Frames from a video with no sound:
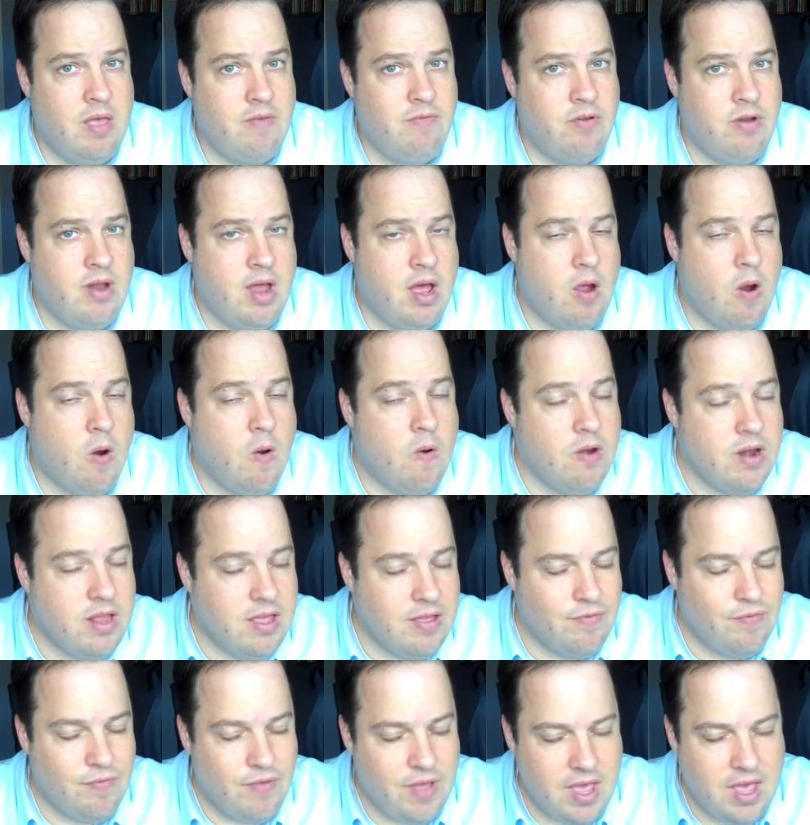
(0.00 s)
if you're not already
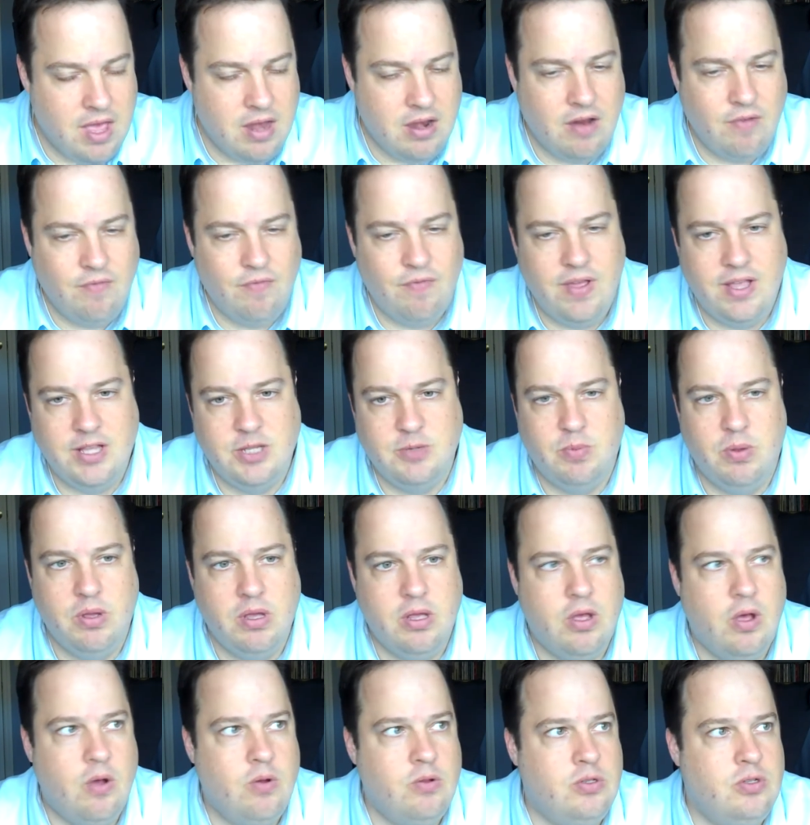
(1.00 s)
a fan on
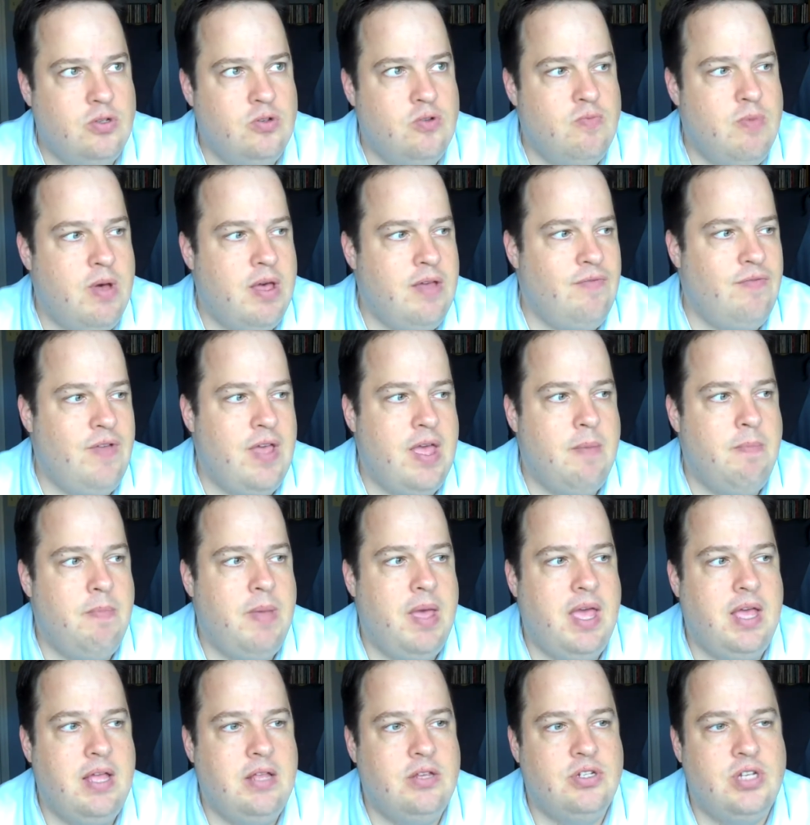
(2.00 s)
Facebook, go to my fan
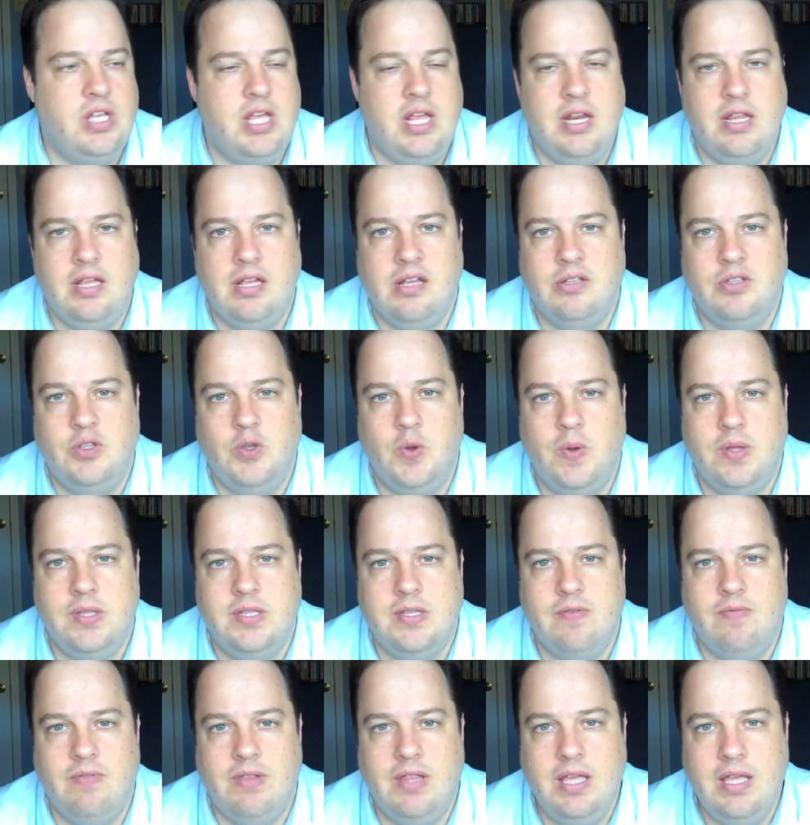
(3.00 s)
page, Eating
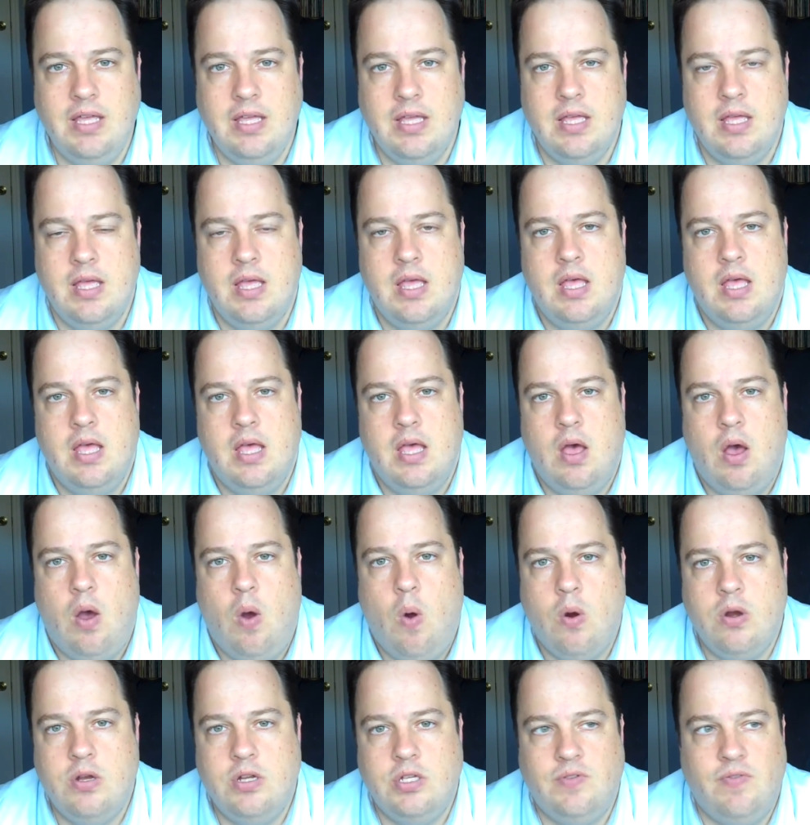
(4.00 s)
Intuitively,
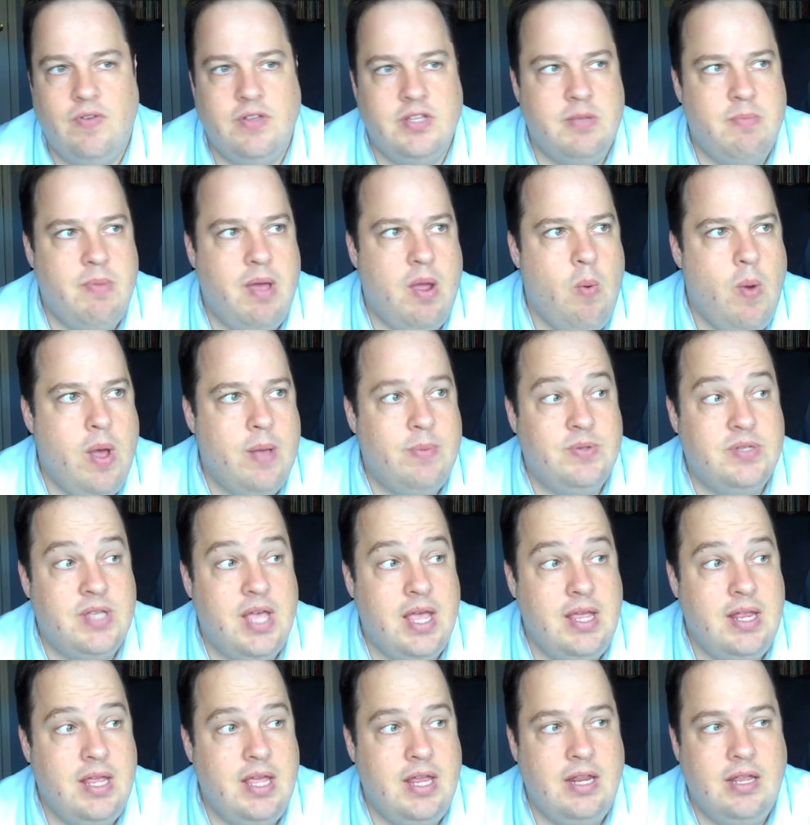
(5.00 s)
or just visit my
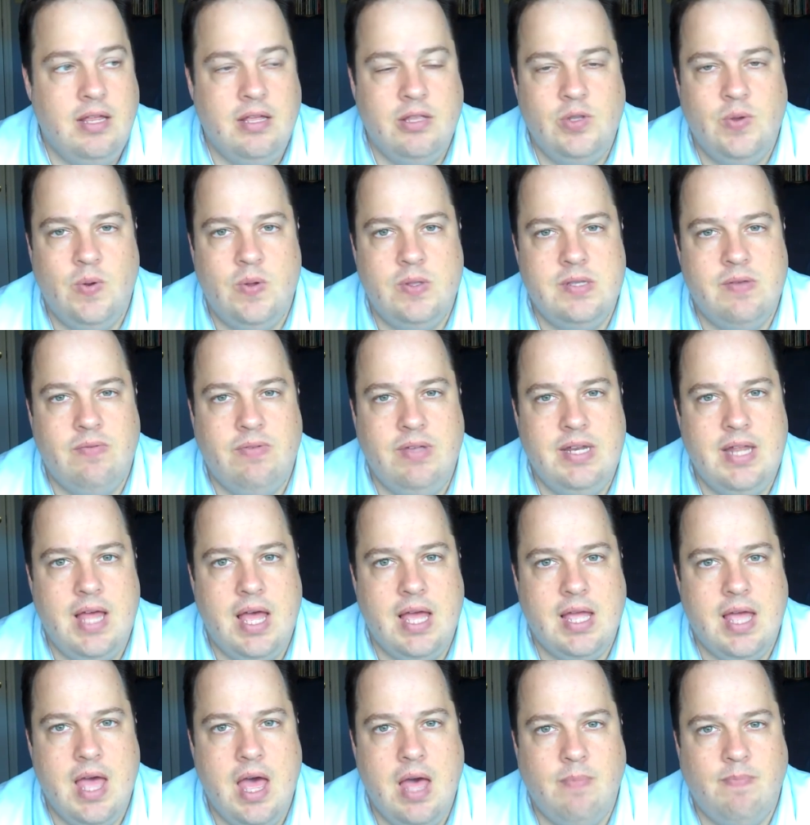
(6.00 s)
website,
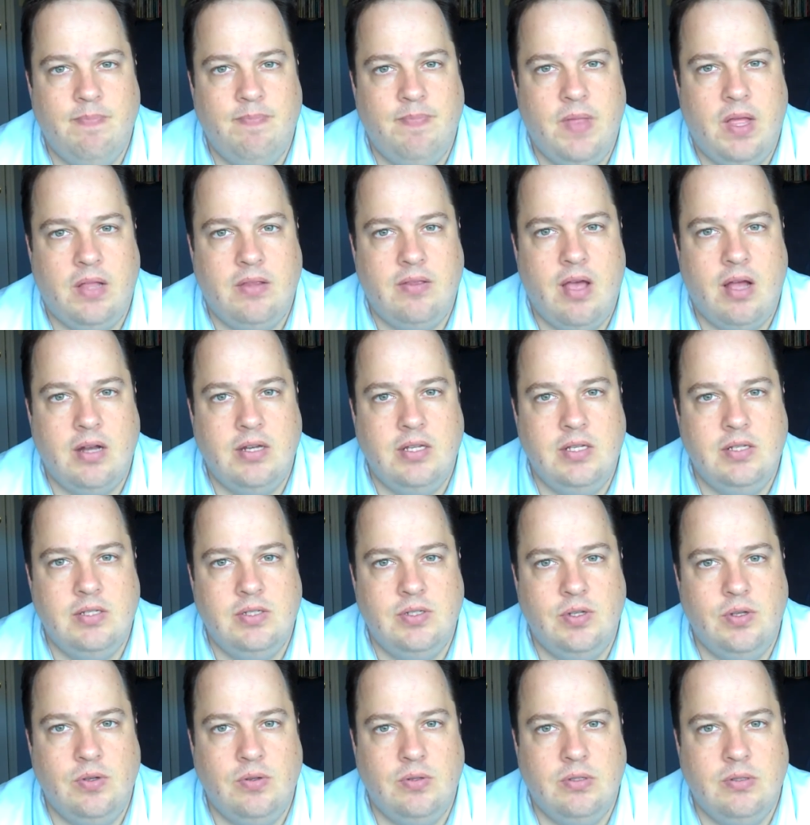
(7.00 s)
eatingintuitively.com. I'll talk to you
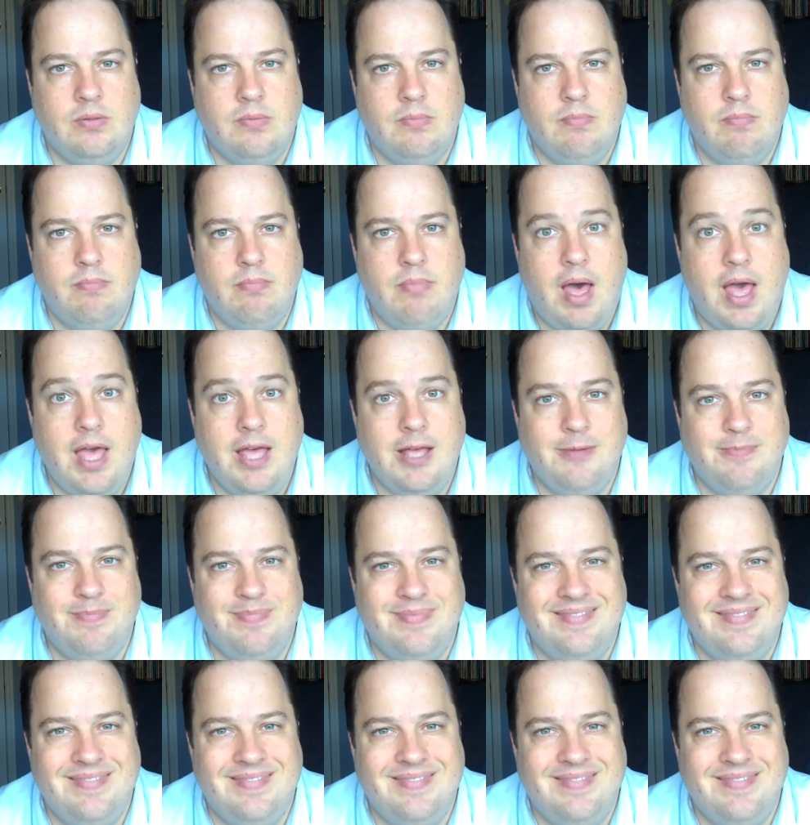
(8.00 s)
soon. Bye.